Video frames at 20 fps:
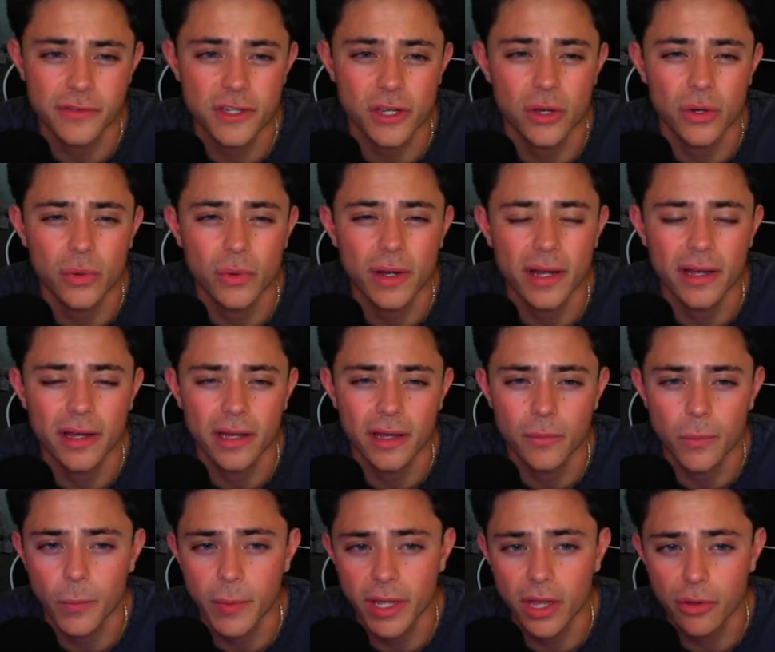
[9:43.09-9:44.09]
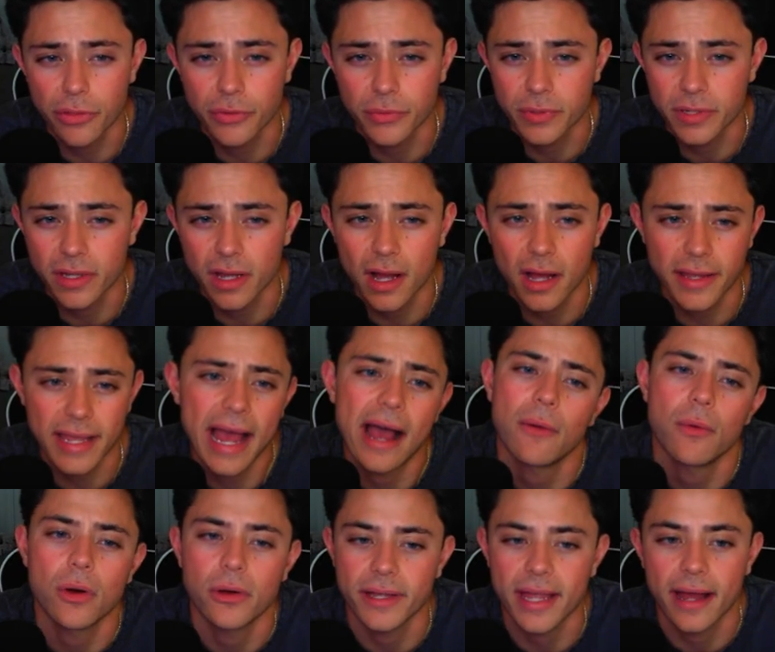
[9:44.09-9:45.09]
So uh, when we go through, uh, yeah,
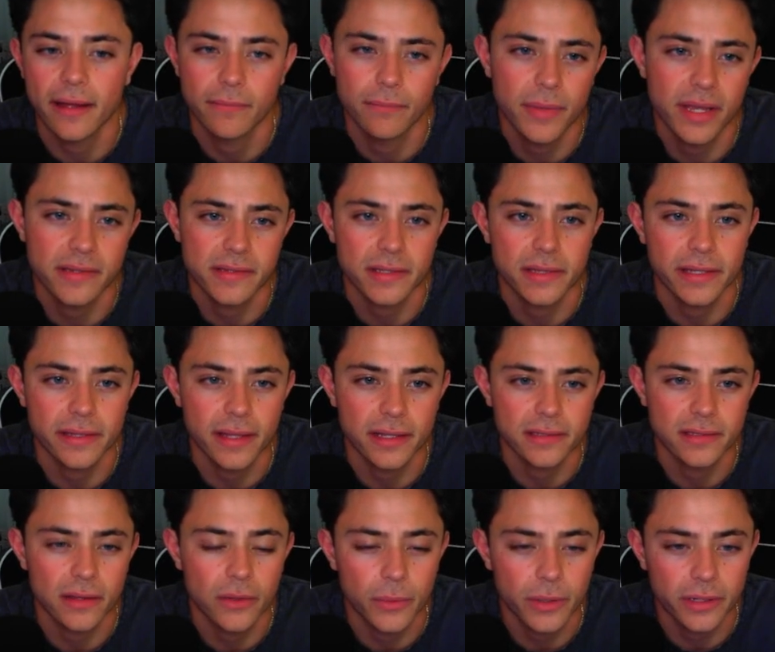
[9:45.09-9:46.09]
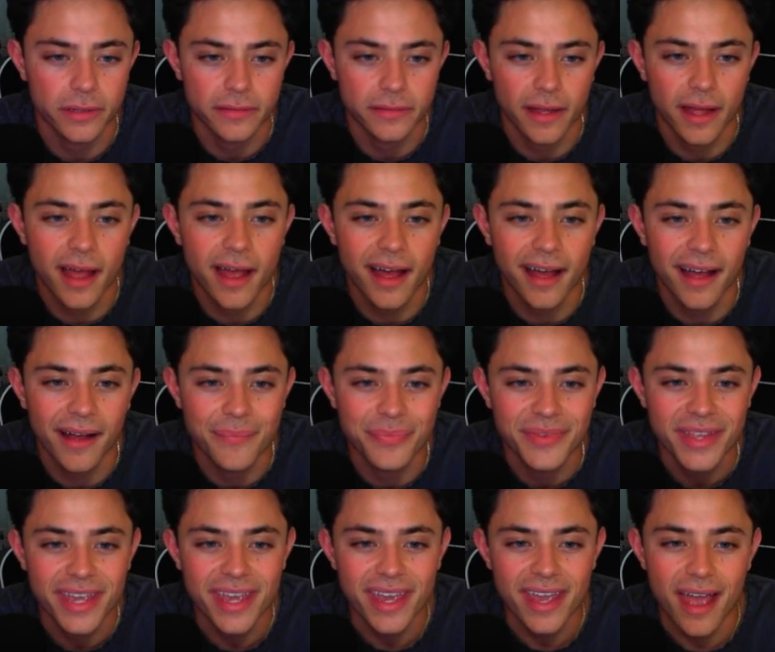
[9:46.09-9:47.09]
well, yeah, basically that's how it works. um,
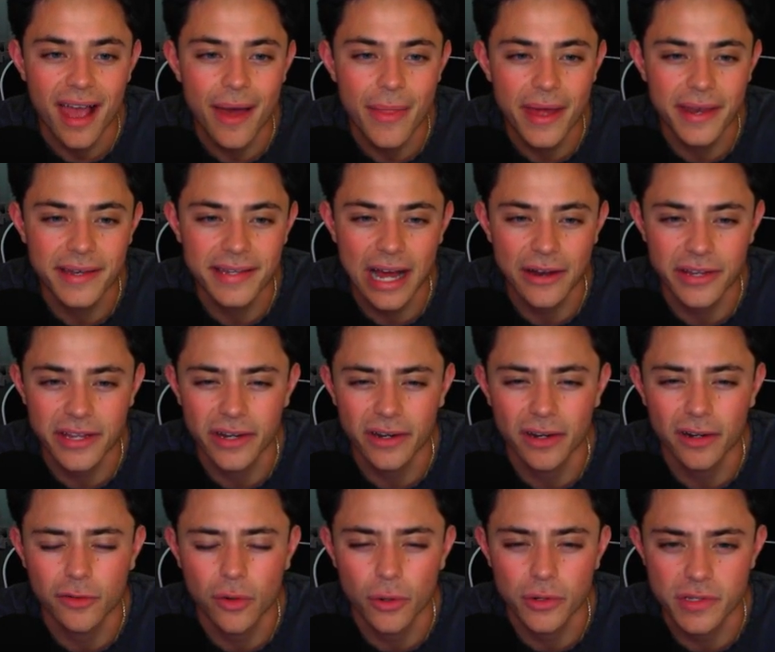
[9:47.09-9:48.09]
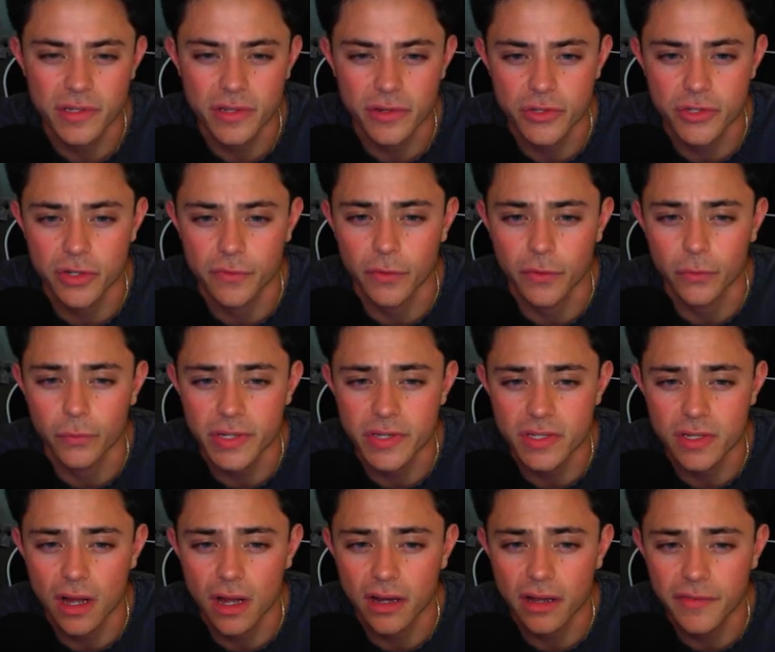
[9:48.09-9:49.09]
and then down here, of course, there's server
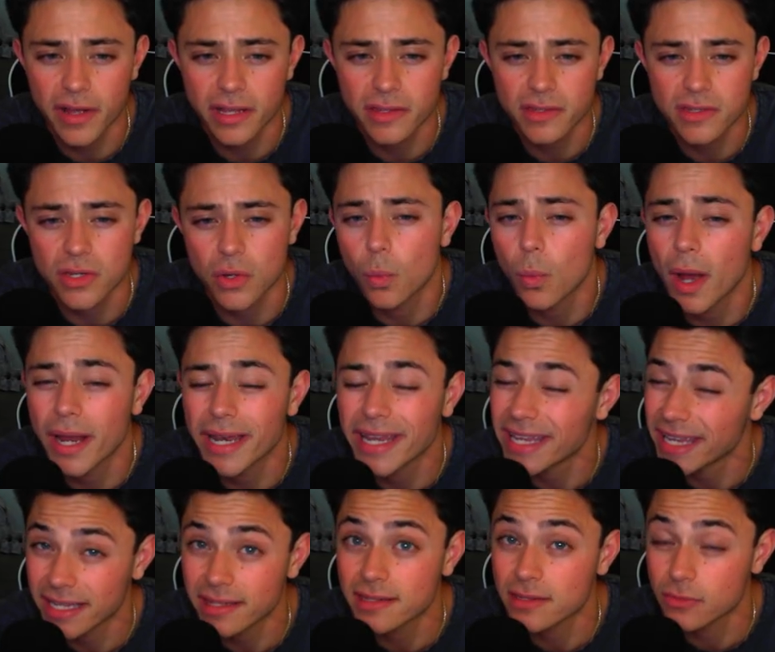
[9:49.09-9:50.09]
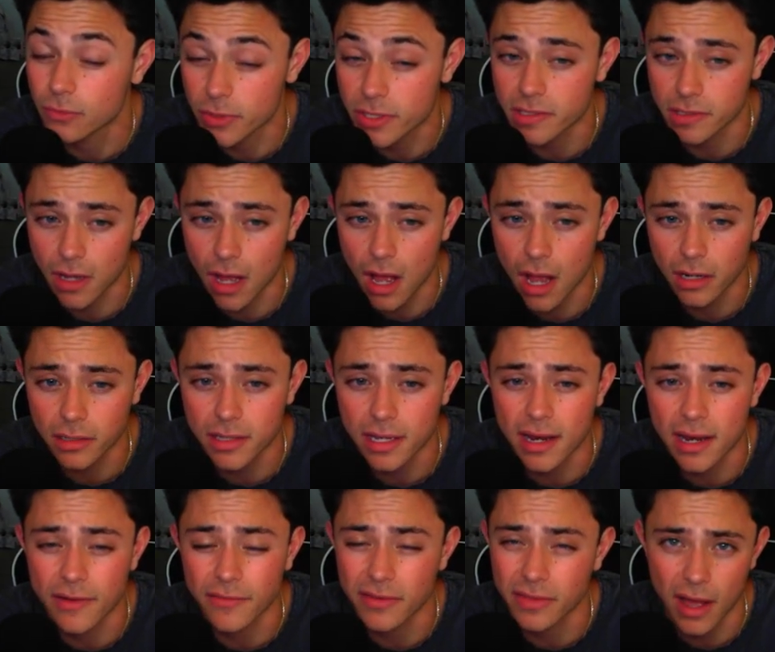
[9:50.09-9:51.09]
restock events. So when it gets restocked
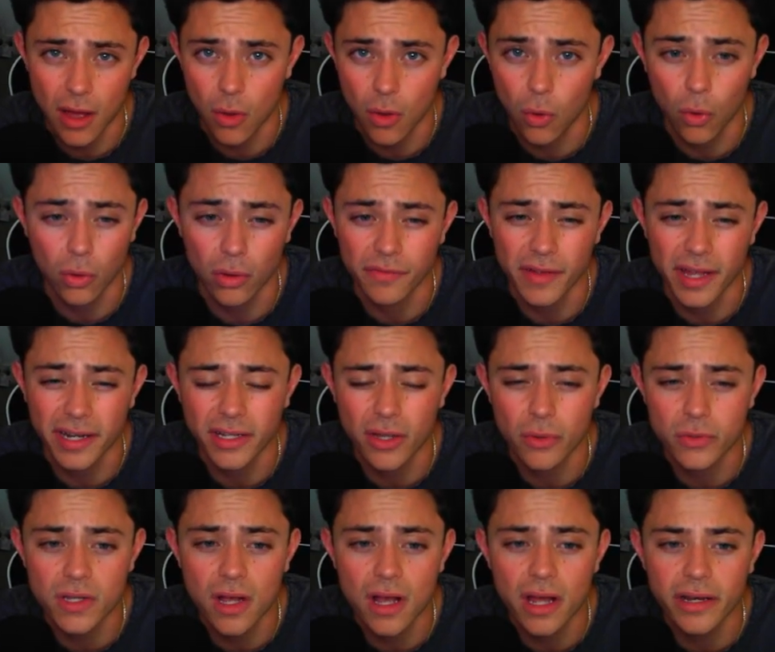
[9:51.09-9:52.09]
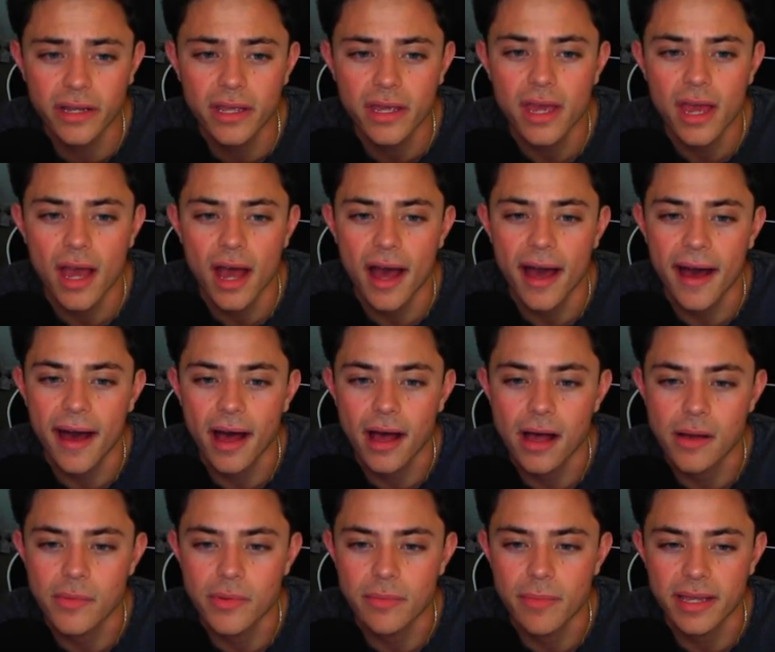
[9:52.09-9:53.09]
and every, that whole event goes on,
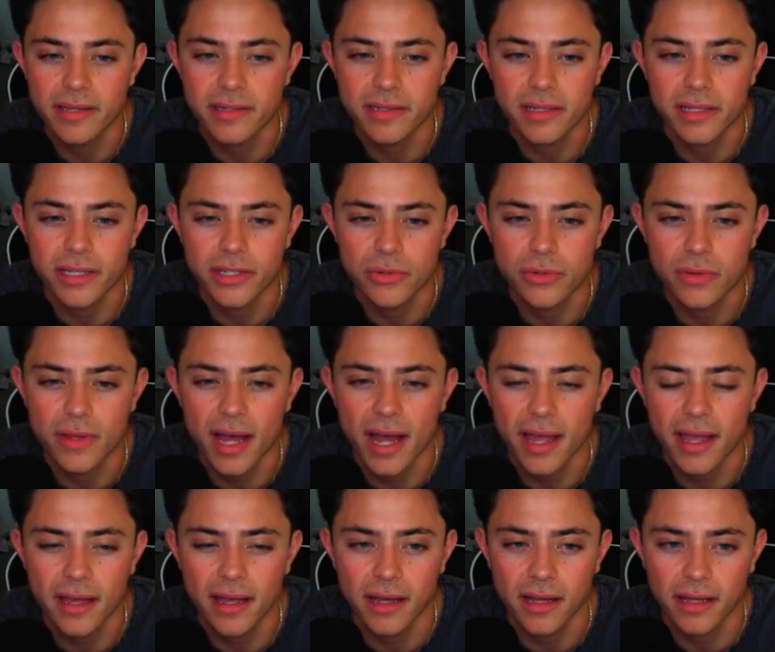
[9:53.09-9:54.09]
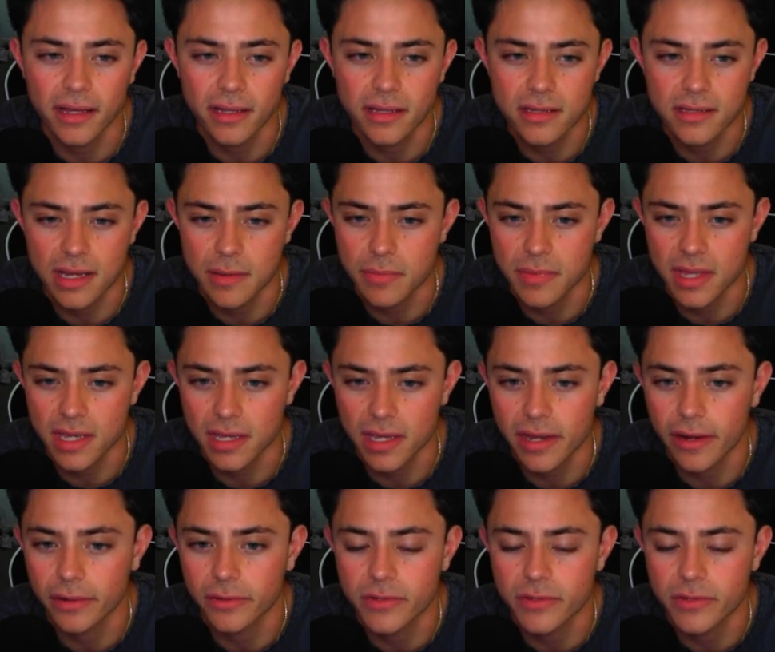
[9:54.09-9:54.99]
um, we basically do that uh, same thing here.